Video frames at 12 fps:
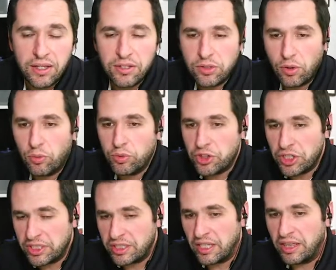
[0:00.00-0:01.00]
So
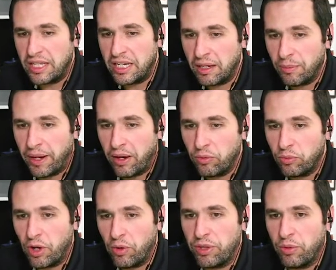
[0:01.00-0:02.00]
just to think about,
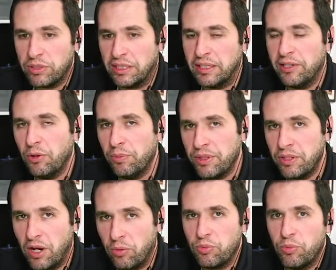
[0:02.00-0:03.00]
you know, there was a little bit,
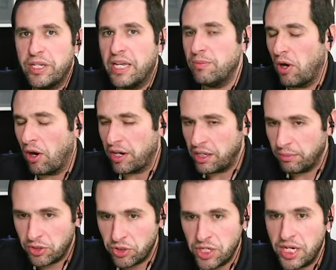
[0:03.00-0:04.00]
you know, we keep talking
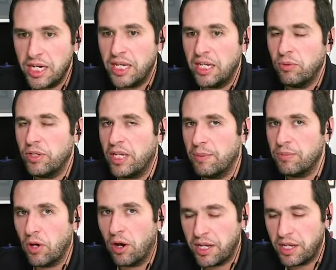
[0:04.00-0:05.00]
about cheating, we keep
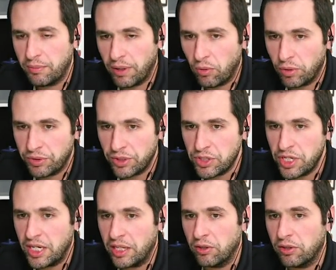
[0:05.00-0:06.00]
talking about what the
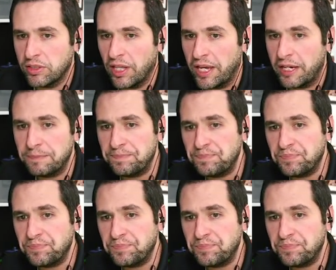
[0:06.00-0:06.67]
cheating looks like